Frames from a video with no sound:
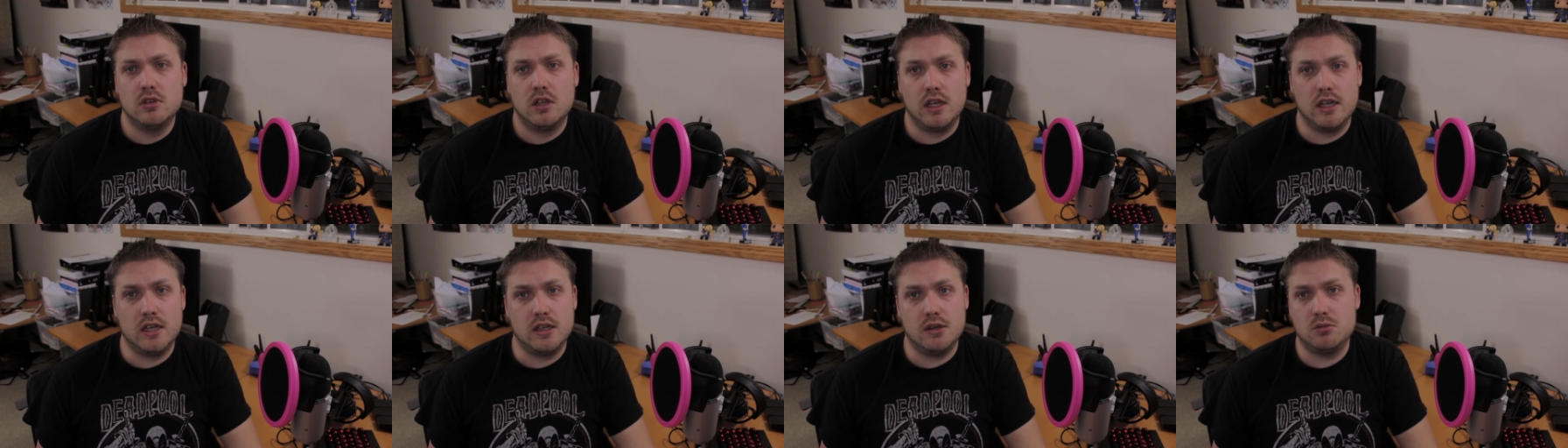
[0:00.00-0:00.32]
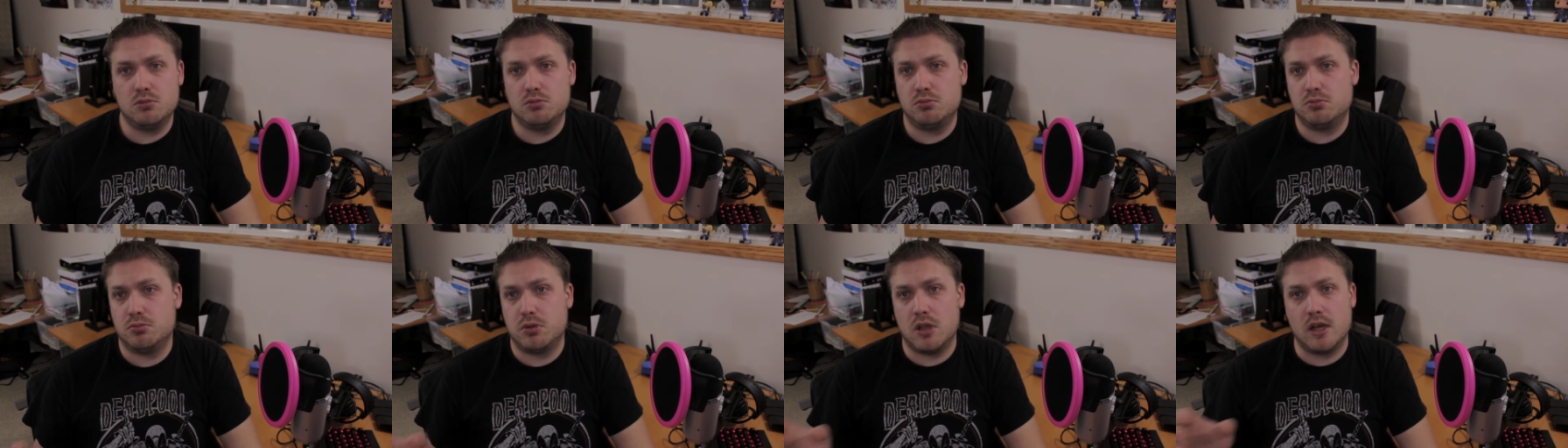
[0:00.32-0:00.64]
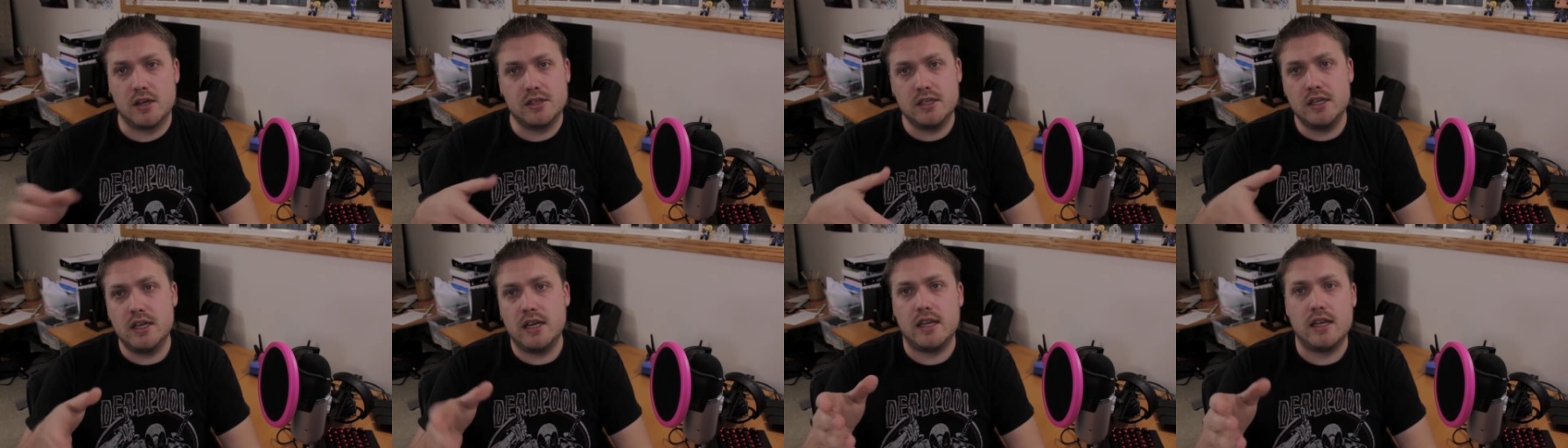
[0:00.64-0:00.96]
It
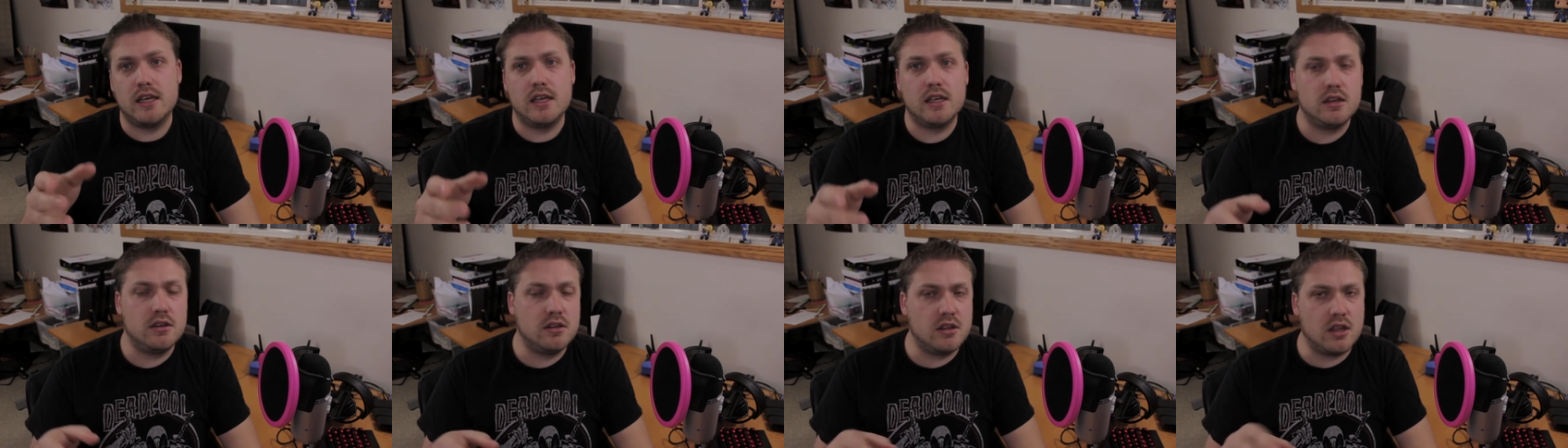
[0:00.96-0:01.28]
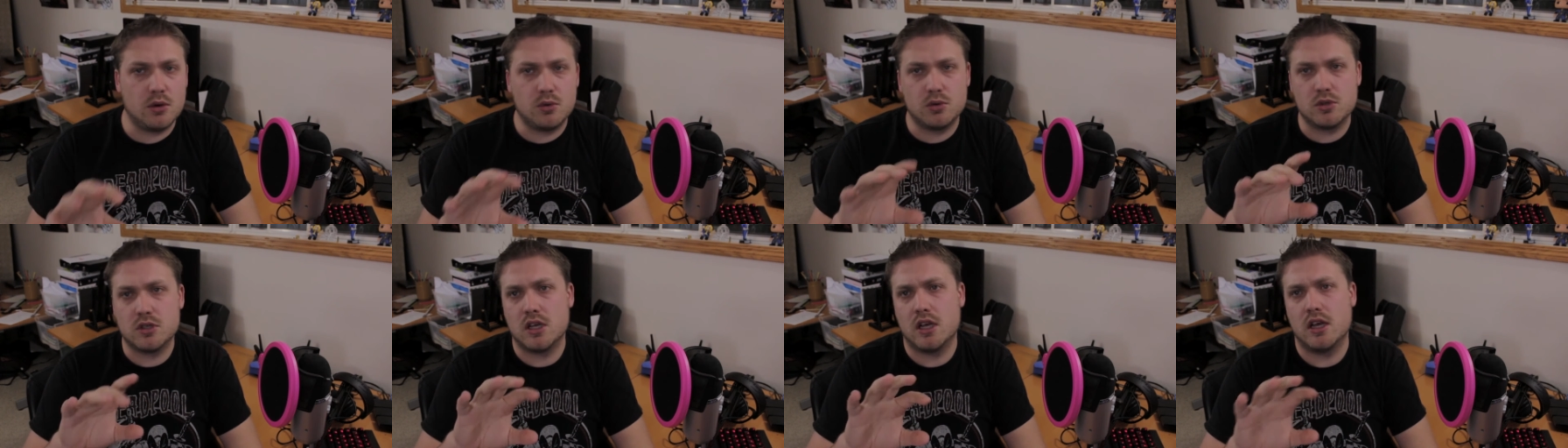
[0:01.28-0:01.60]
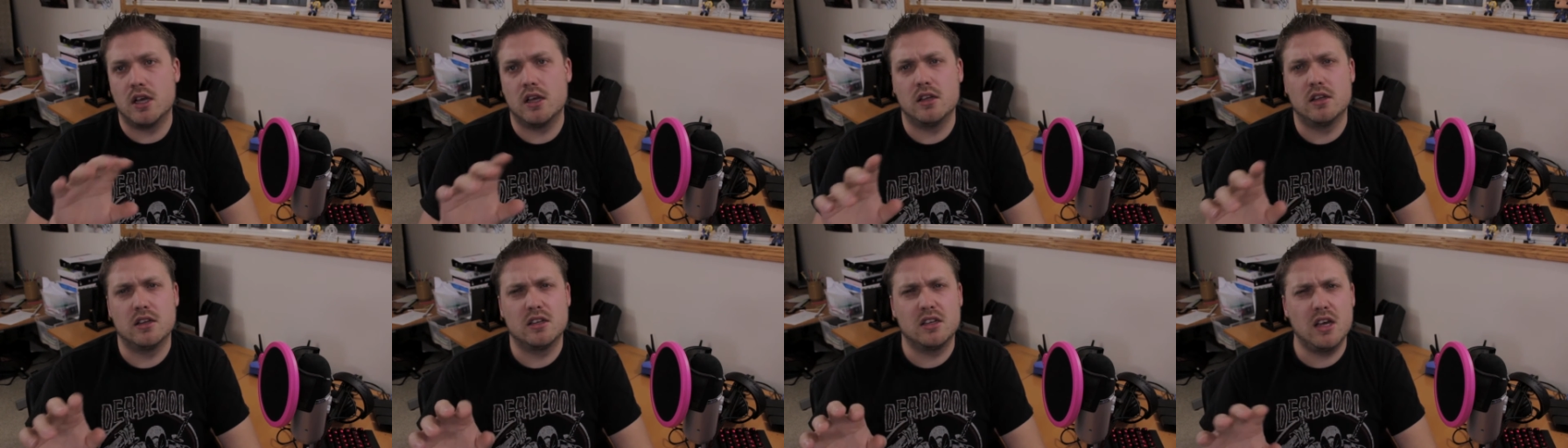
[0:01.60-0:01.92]
plugged it in. There was
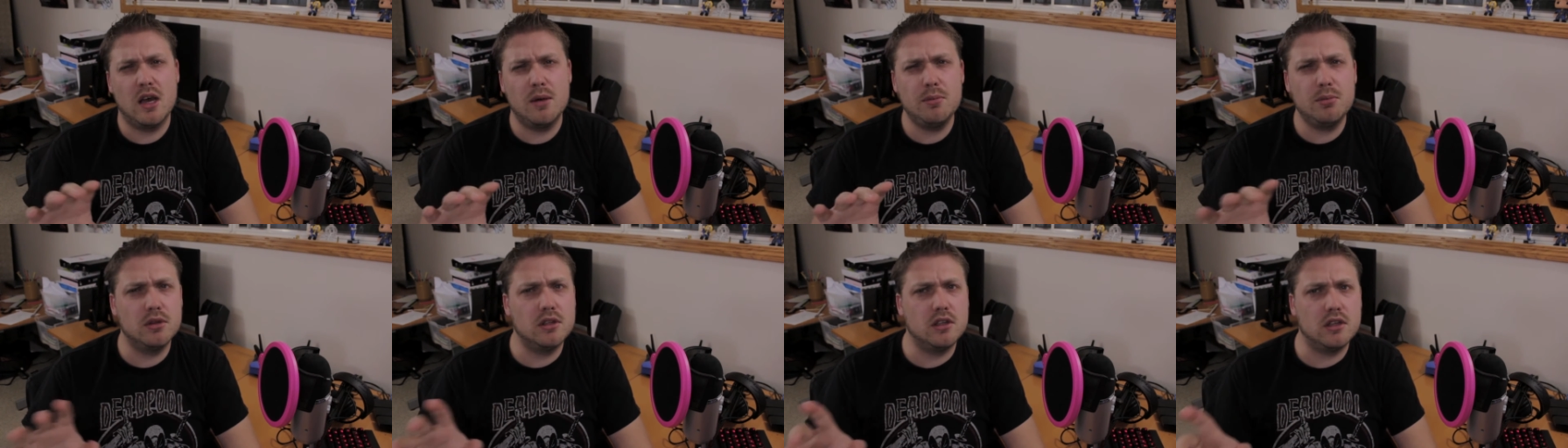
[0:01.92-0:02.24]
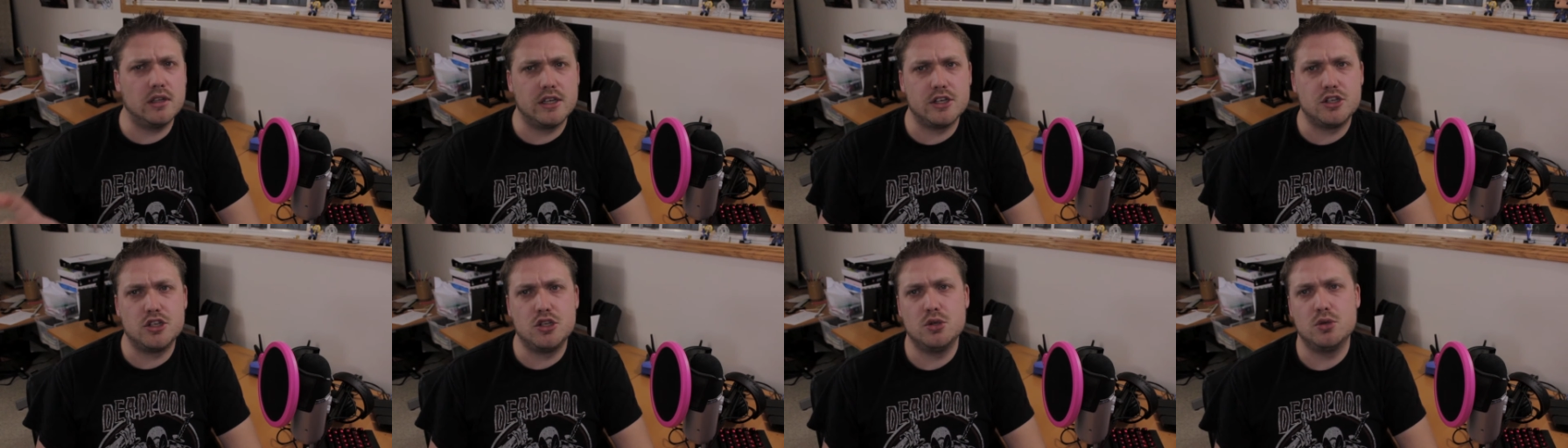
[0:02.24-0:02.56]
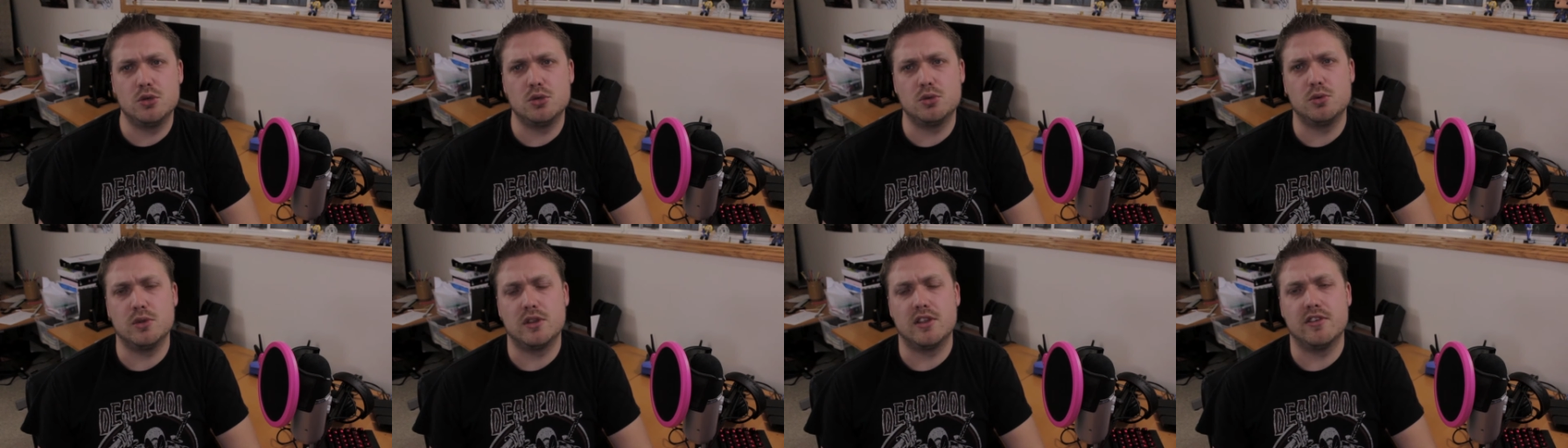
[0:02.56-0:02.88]
a couple little
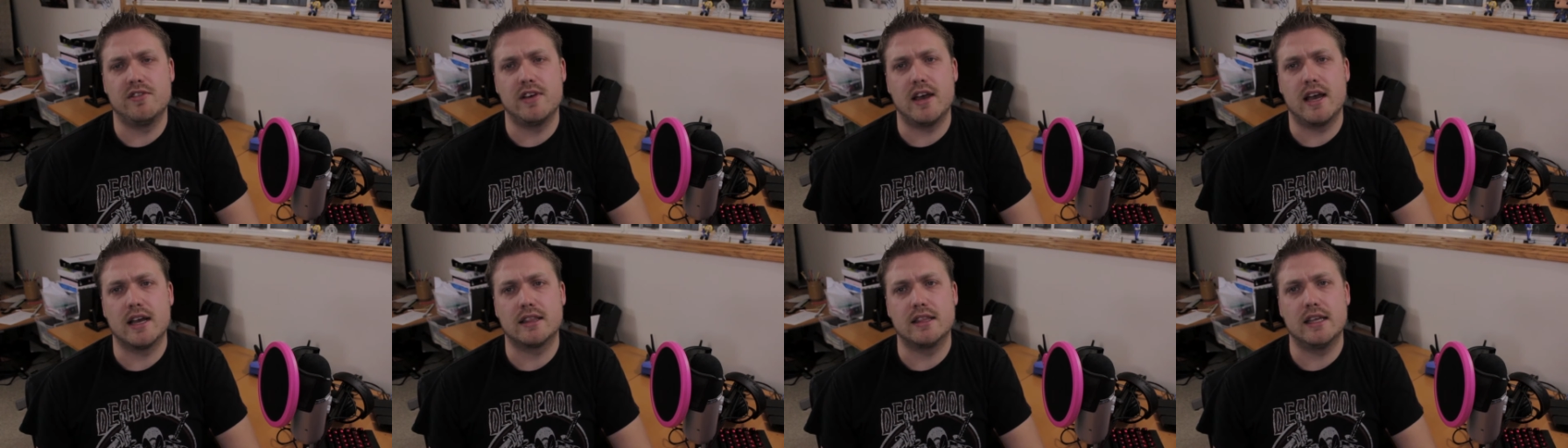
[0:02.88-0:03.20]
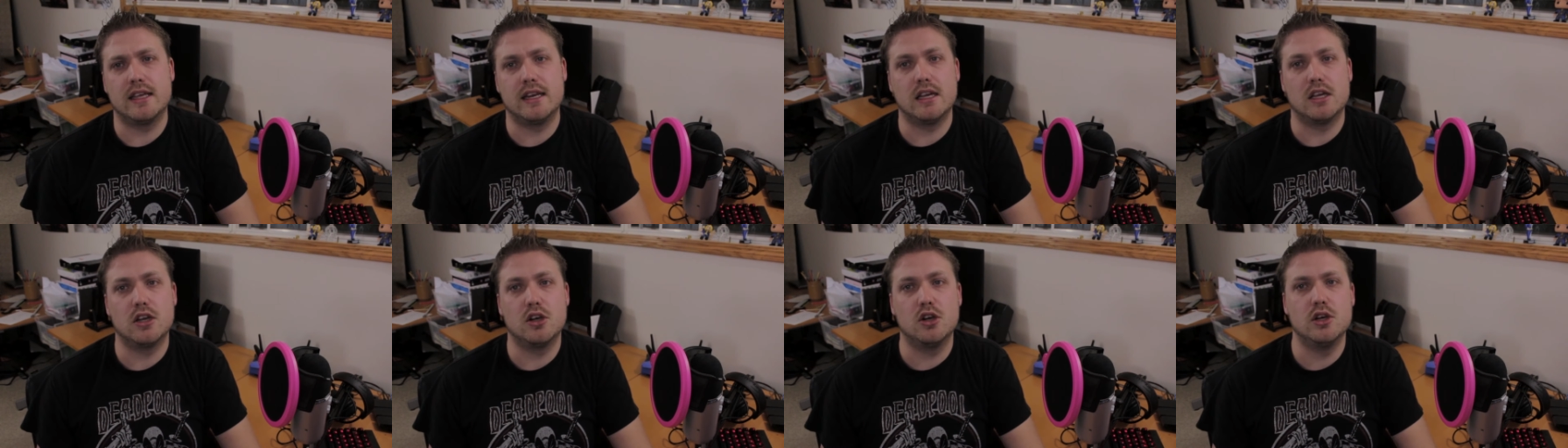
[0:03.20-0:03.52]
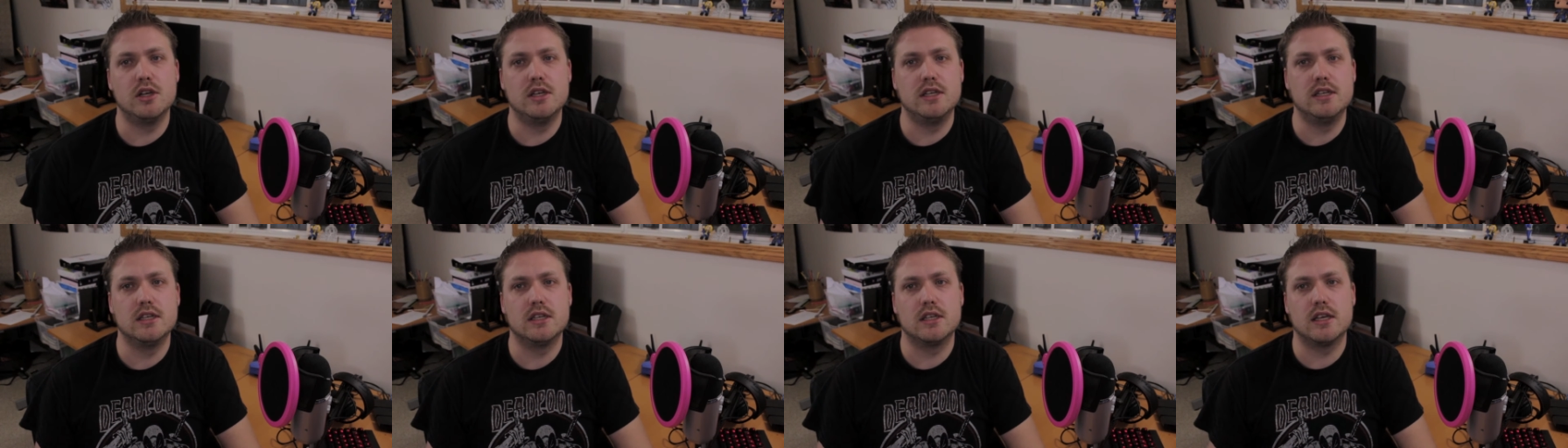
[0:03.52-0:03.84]
issues with the fact that it
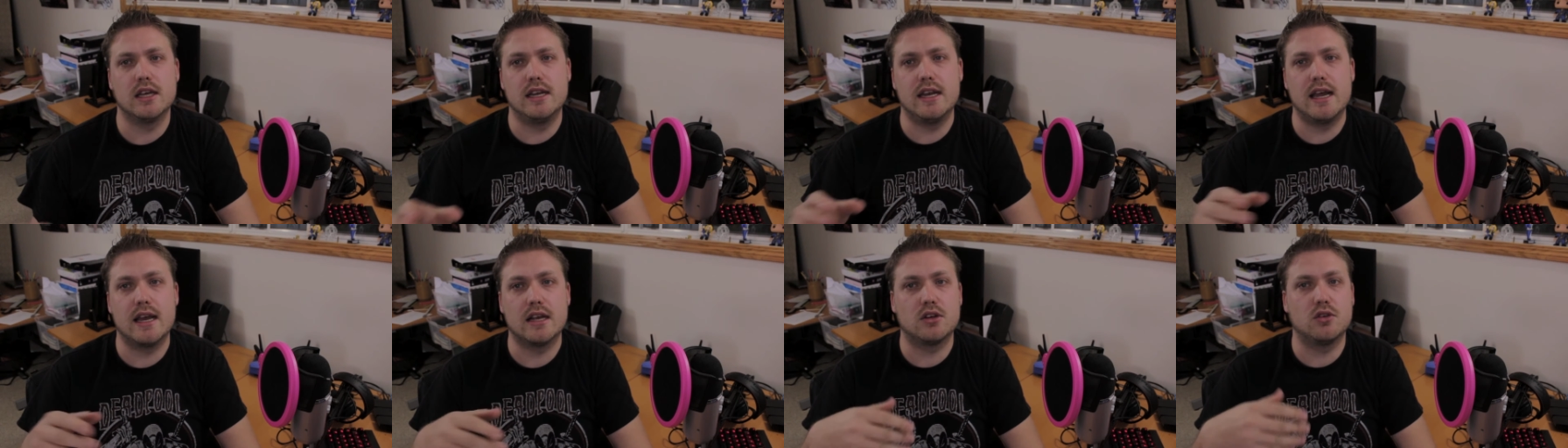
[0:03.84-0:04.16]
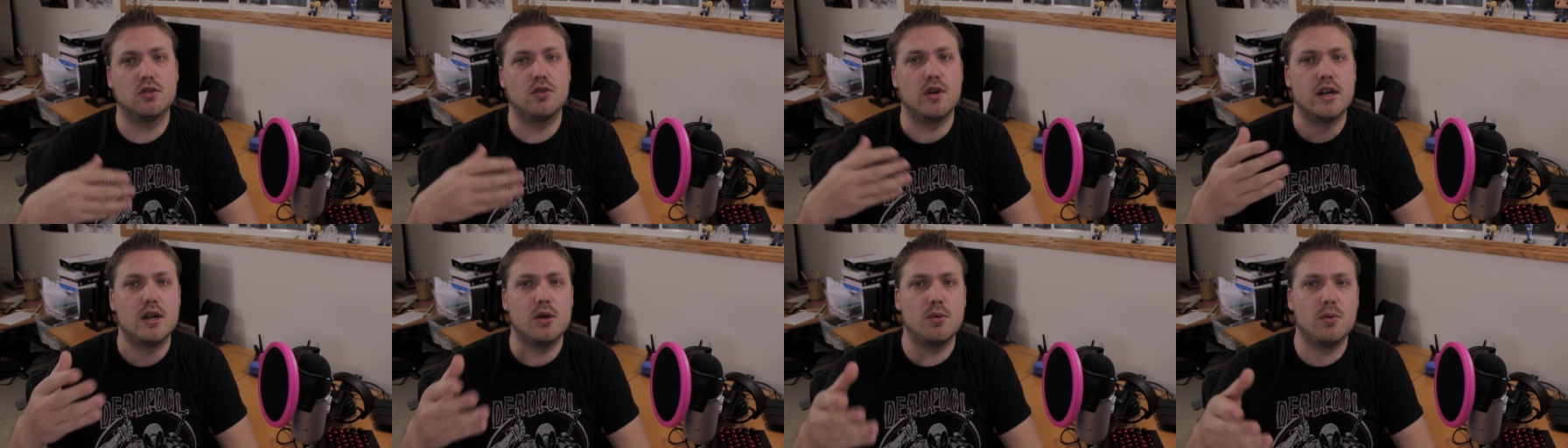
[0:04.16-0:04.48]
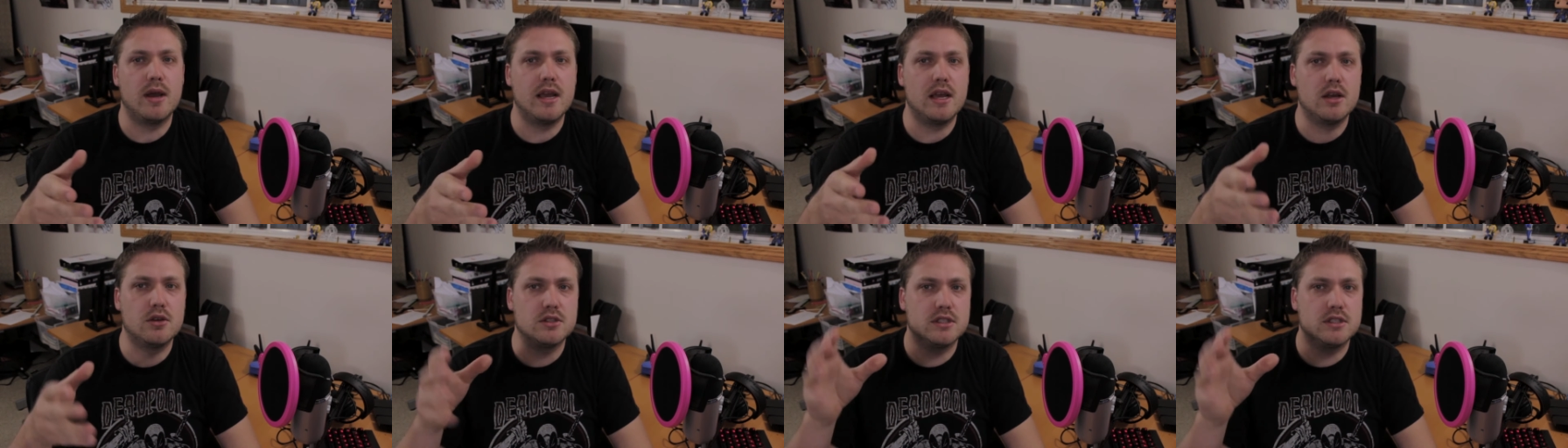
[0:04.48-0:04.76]
couldn't connect right away.